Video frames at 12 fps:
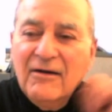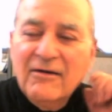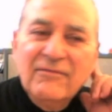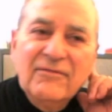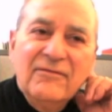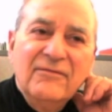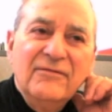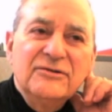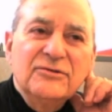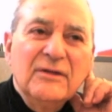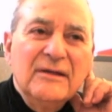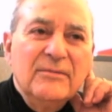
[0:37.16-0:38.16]
hunger for
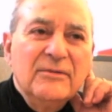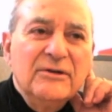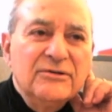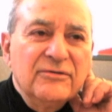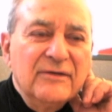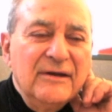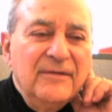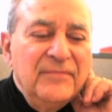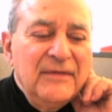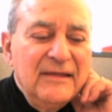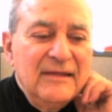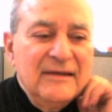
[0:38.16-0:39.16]
visual
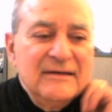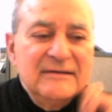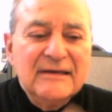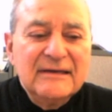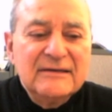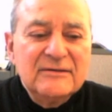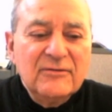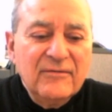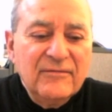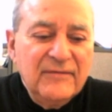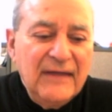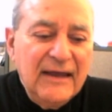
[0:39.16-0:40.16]
imagery, this
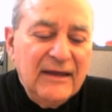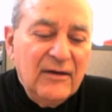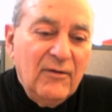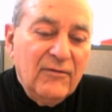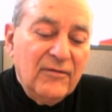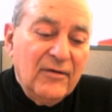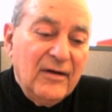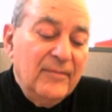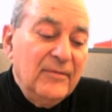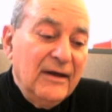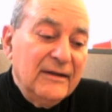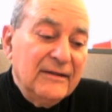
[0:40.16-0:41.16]
has sort of taken
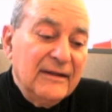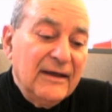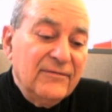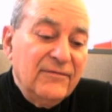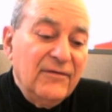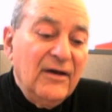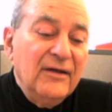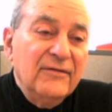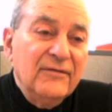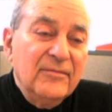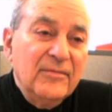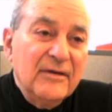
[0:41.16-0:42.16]
over. I'm not that
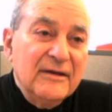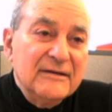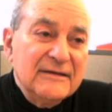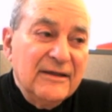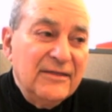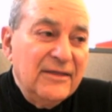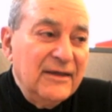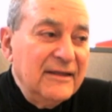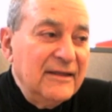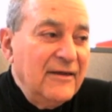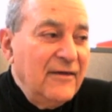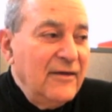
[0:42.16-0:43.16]
fond of it because I
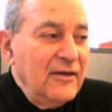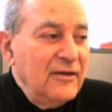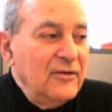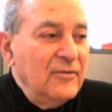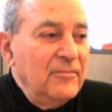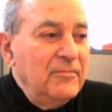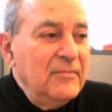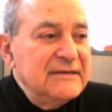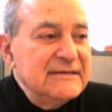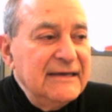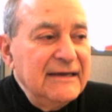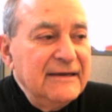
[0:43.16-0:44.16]
think you're
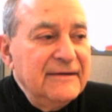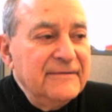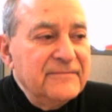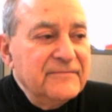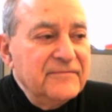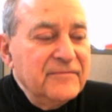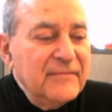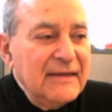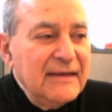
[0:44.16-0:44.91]
missing.